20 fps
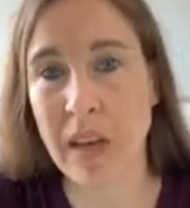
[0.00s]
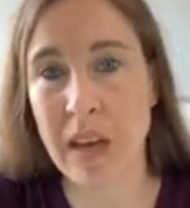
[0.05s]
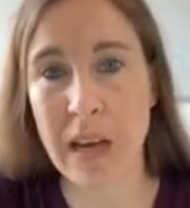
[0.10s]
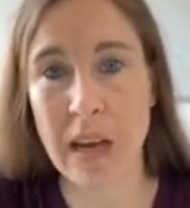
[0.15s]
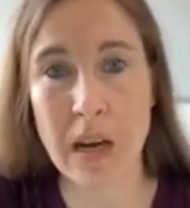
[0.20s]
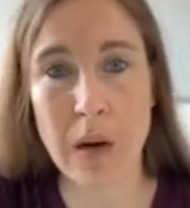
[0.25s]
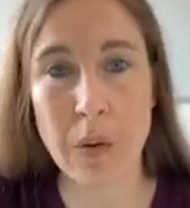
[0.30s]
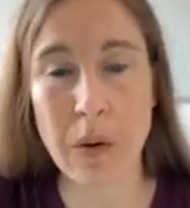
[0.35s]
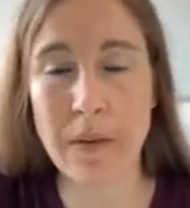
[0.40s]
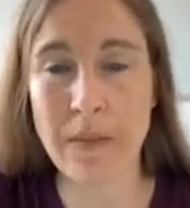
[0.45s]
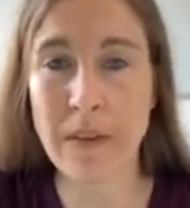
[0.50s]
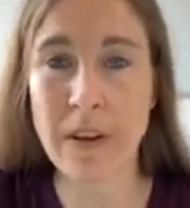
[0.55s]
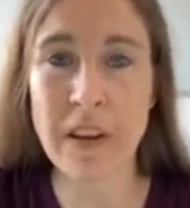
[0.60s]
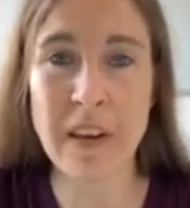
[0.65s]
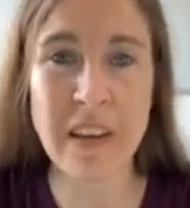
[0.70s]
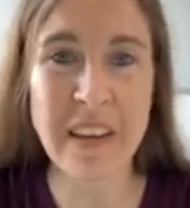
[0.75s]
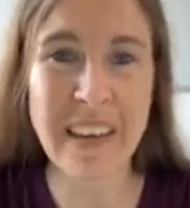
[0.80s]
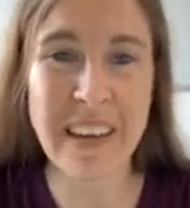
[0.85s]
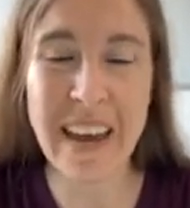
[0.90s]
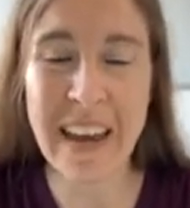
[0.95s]

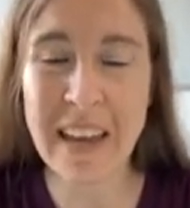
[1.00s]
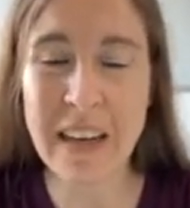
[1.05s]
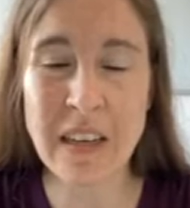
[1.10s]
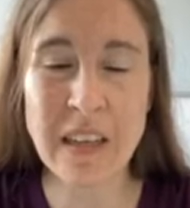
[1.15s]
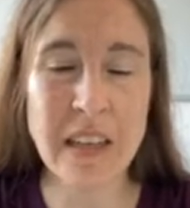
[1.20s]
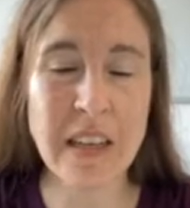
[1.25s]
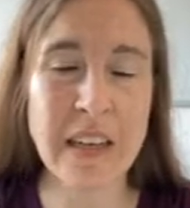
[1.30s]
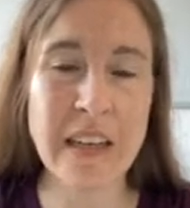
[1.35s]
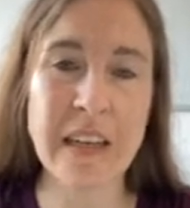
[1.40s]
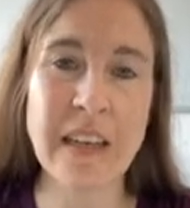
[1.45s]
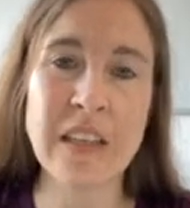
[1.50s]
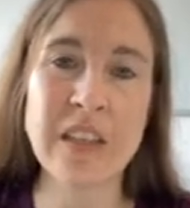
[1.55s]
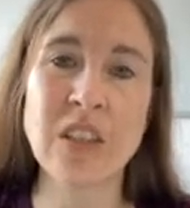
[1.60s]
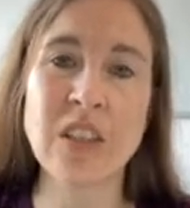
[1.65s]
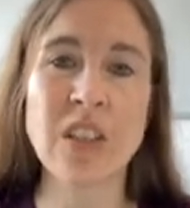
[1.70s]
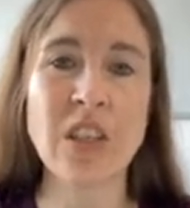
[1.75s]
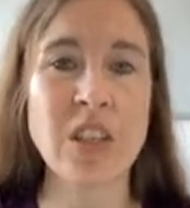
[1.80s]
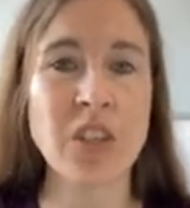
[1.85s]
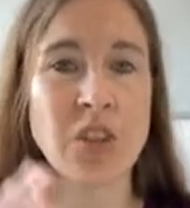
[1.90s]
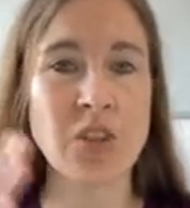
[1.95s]
However, again, it
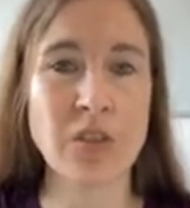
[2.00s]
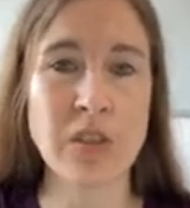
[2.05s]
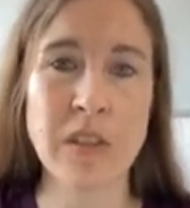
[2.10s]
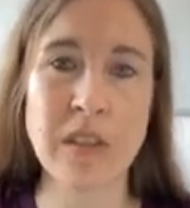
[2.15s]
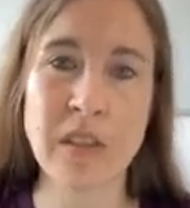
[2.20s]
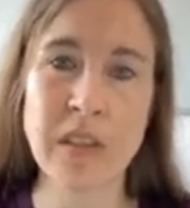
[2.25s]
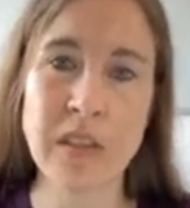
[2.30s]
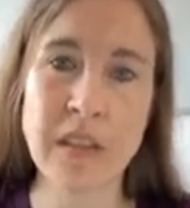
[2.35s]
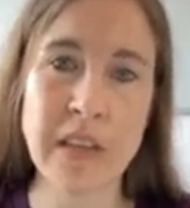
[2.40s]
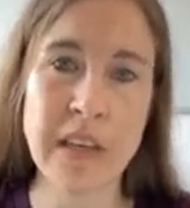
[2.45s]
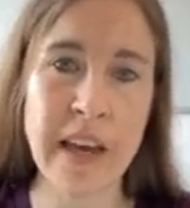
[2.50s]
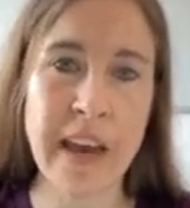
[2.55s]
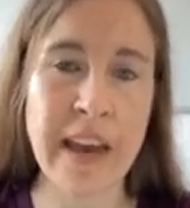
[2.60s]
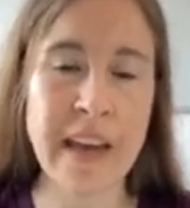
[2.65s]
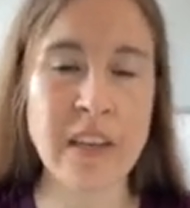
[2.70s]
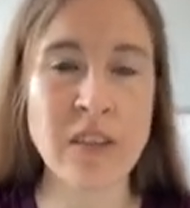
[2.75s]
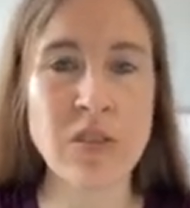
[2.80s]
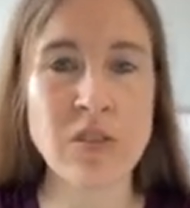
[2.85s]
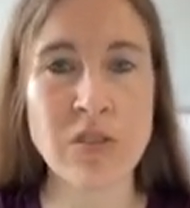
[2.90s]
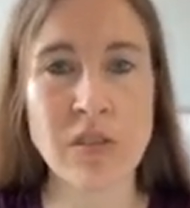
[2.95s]
is just treating the
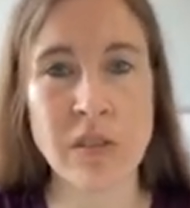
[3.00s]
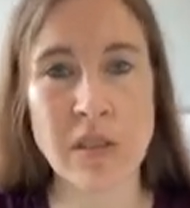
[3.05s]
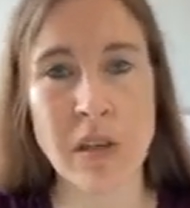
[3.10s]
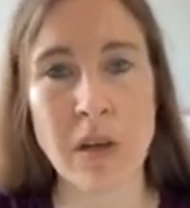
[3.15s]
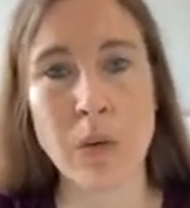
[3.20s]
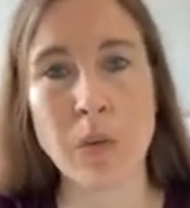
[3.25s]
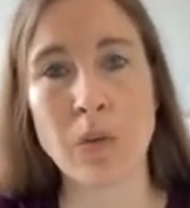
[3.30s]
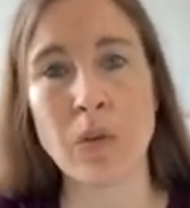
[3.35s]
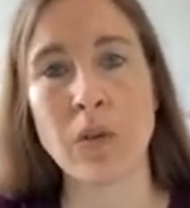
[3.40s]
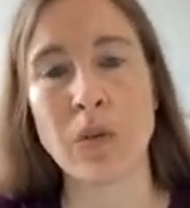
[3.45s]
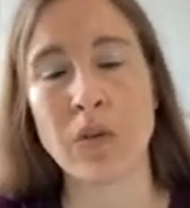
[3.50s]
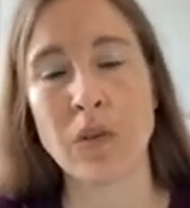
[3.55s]
end result,